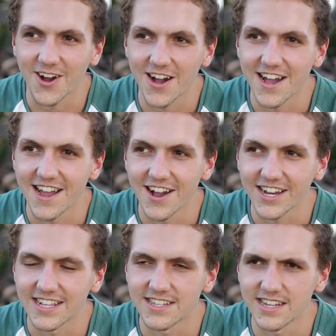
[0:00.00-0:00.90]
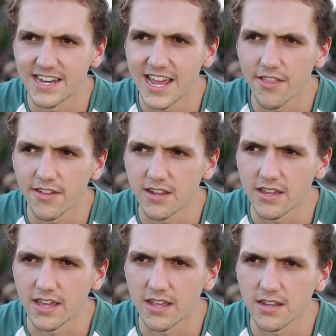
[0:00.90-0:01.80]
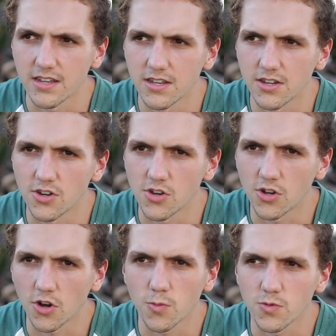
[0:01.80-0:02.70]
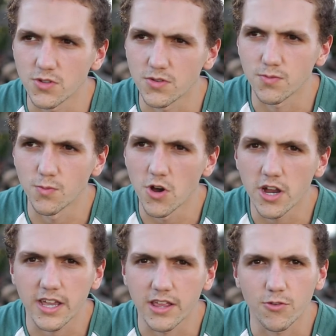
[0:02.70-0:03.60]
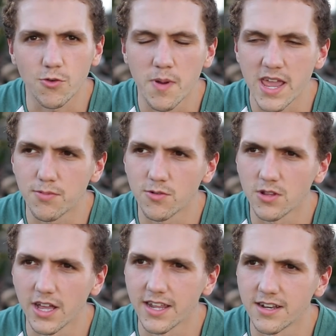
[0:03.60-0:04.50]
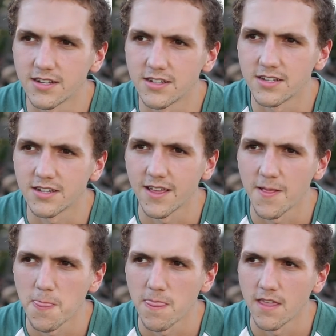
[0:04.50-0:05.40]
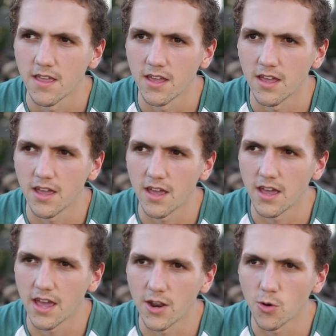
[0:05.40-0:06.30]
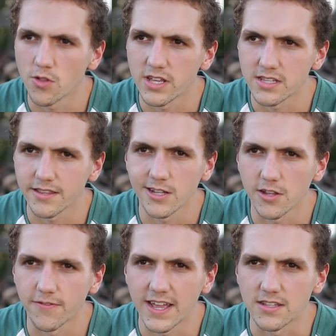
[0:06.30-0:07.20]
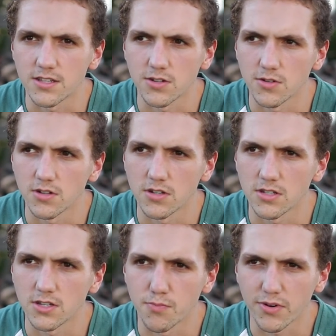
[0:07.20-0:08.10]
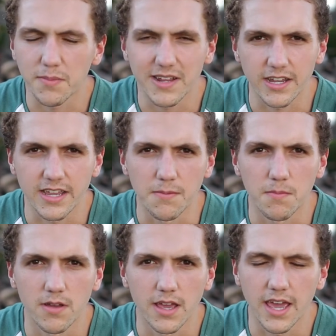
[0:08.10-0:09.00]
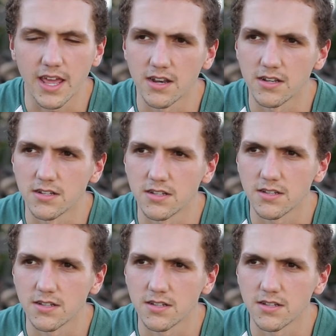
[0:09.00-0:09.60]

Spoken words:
I can see now that God was working through people and all these little events to bring me to him, and